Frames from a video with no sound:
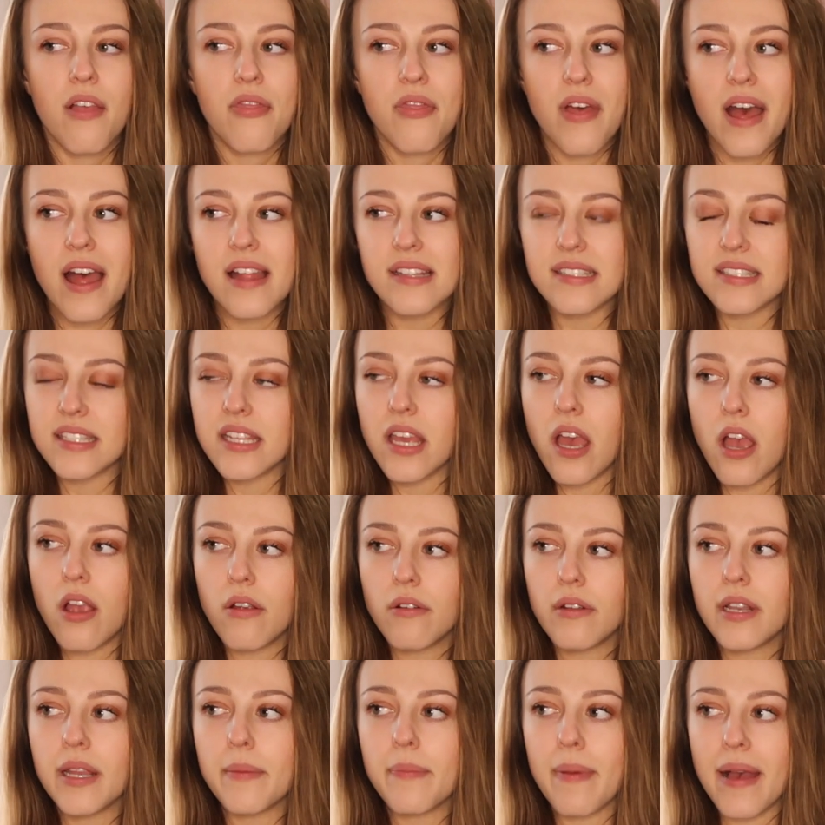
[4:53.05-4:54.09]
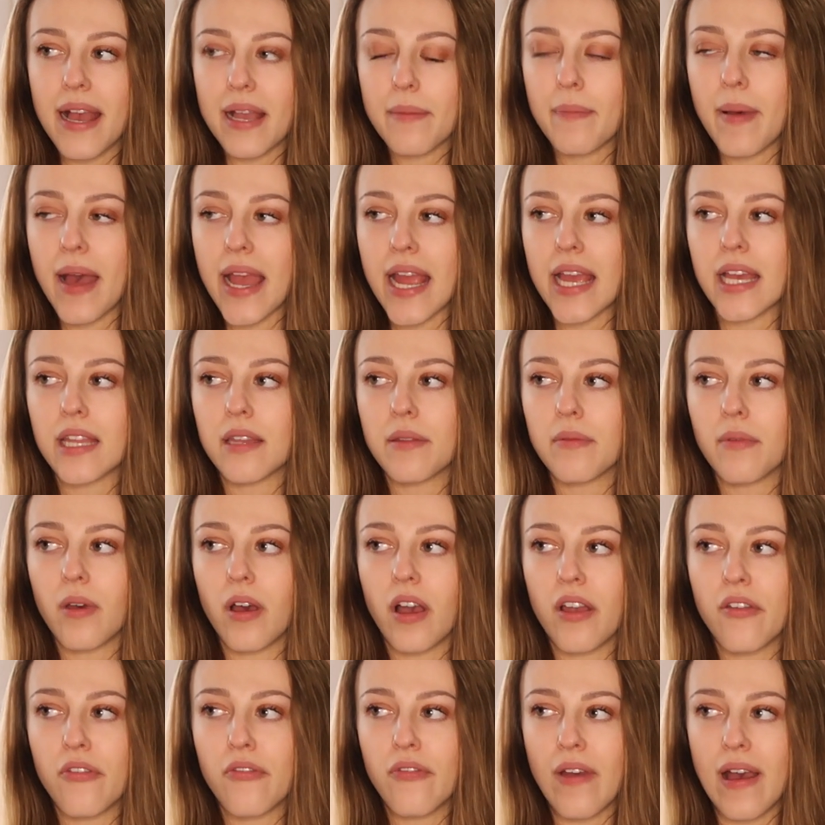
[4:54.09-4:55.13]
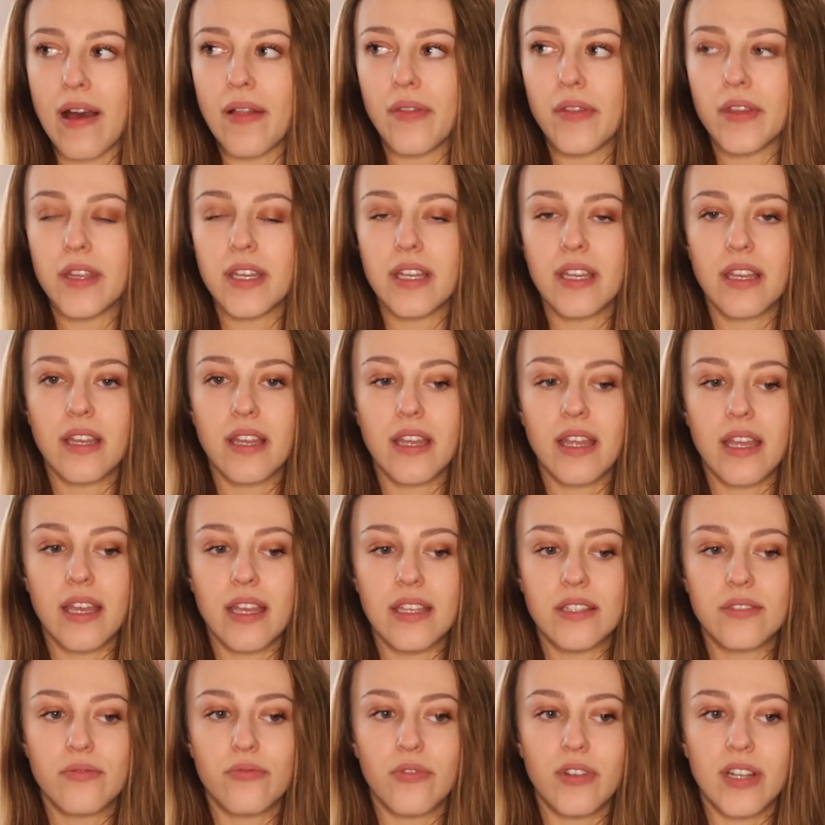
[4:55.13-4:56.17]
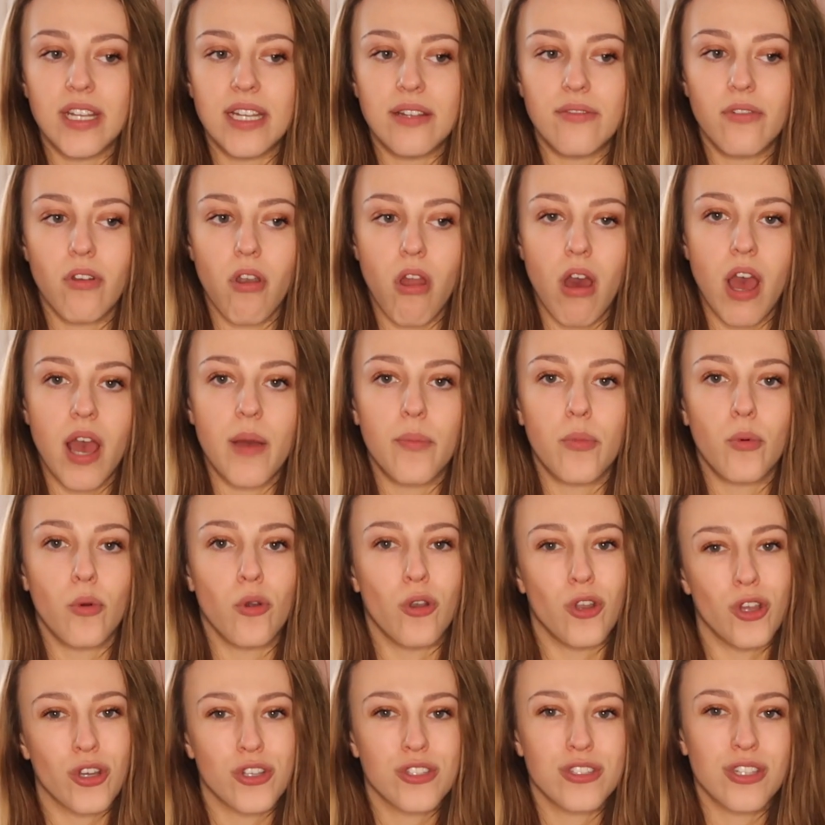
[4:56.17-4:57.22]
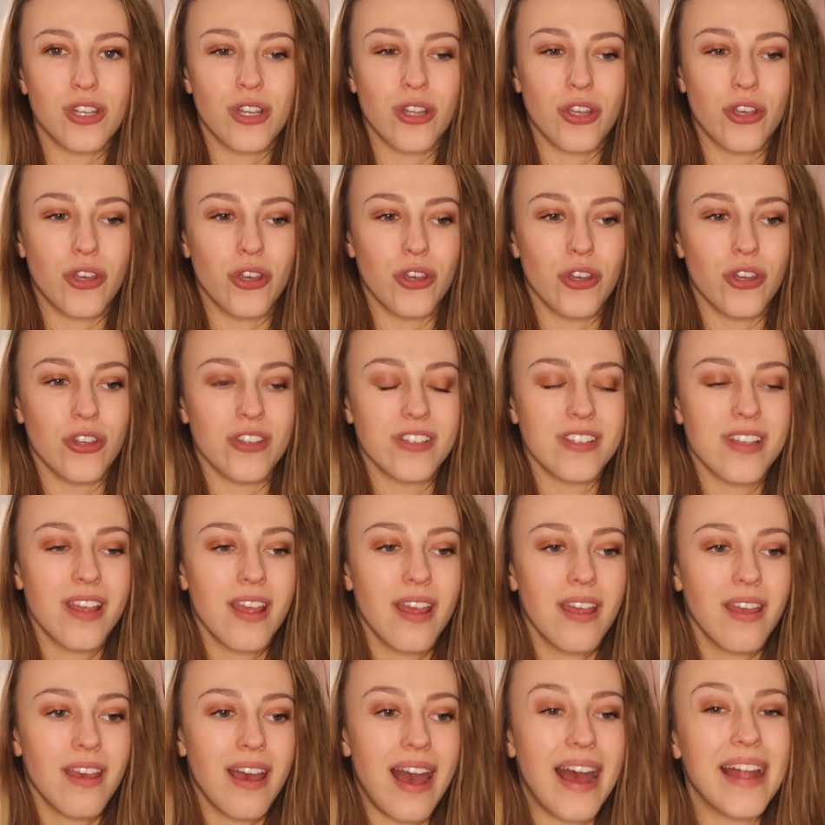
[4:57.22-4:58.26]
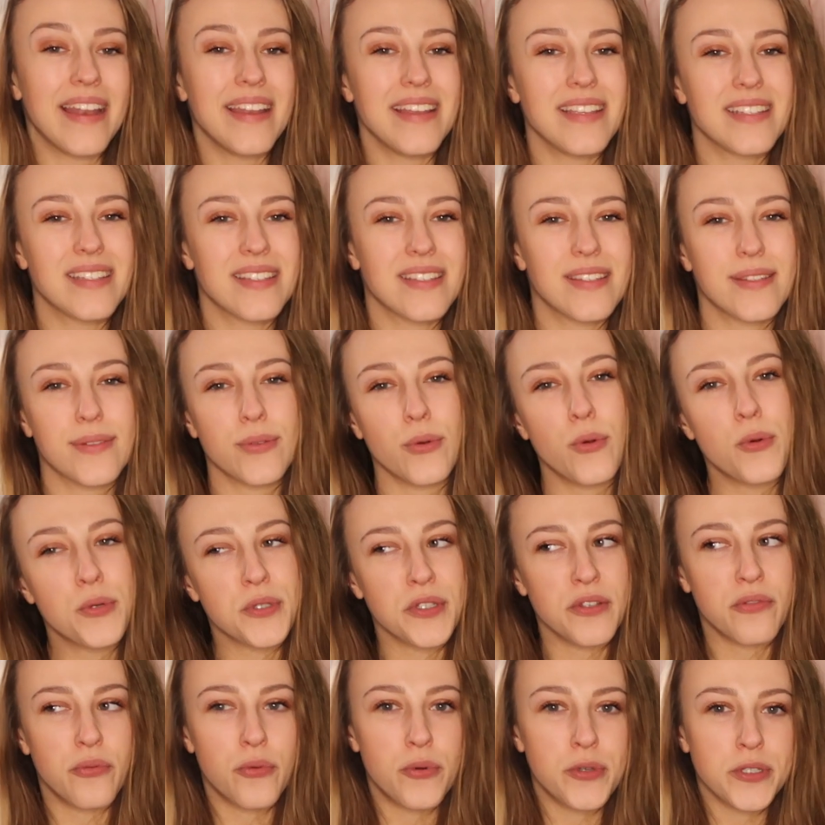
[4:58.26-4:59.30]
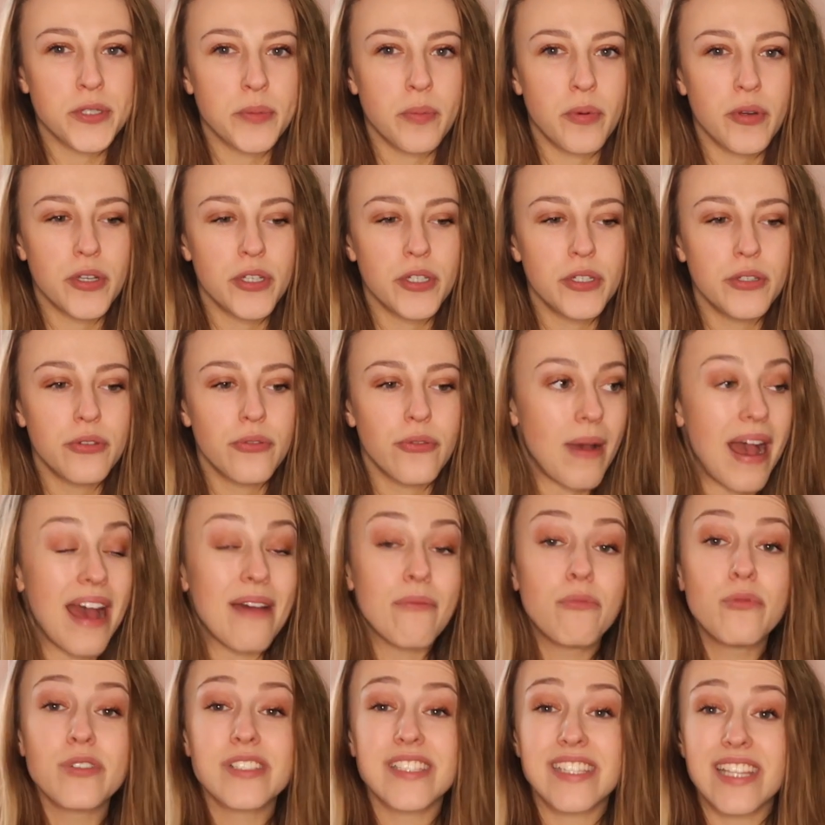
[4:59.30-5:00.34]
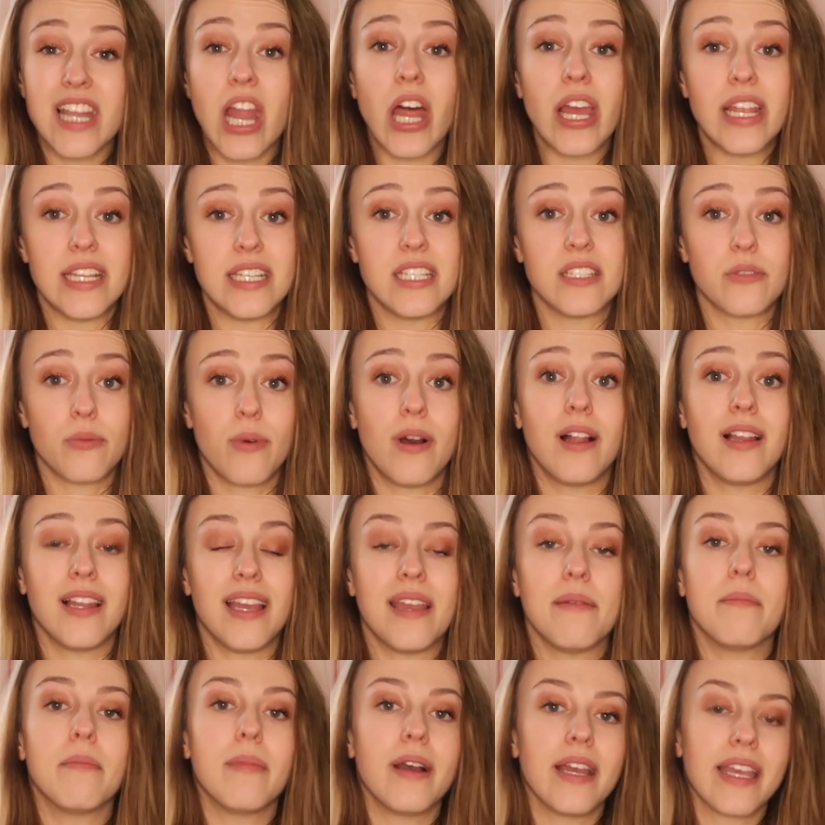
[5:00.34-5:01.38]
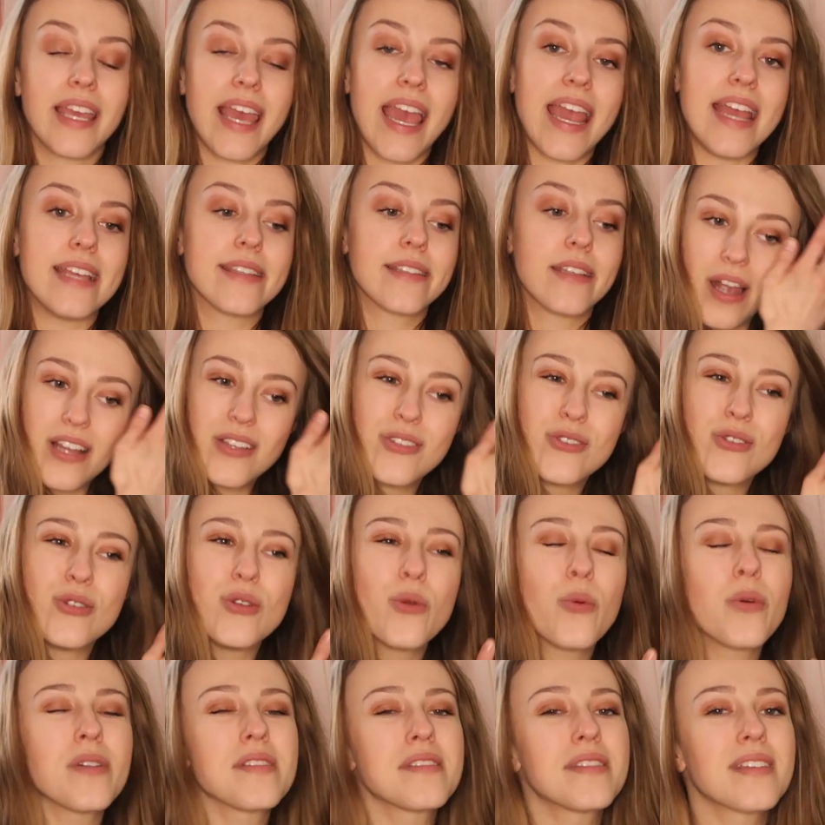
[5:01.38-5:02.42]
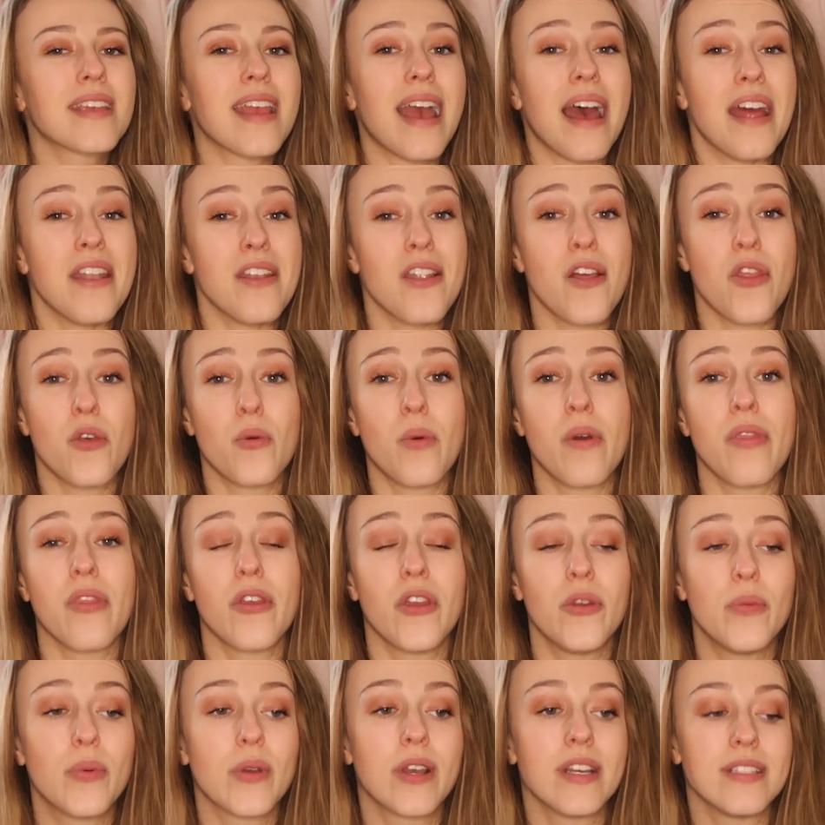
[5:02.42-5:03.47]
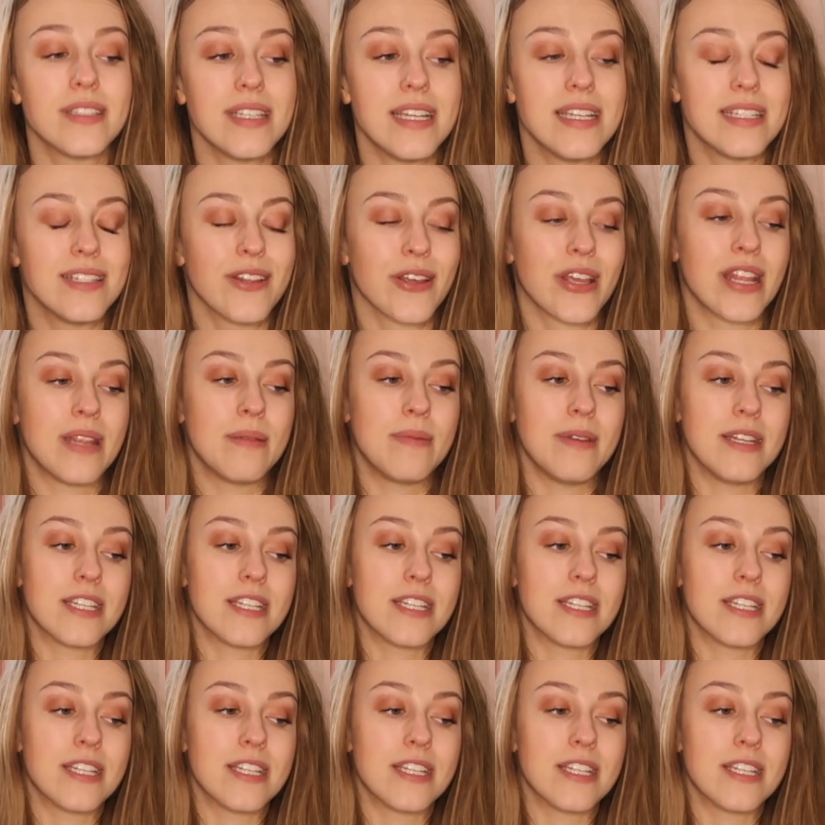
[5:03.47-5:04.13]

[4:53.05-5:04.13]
That's the only backpack that I found that is really reliable, look good, and is sort of waterproof and was light as well in my case. I do want to get another one though, because it is looking a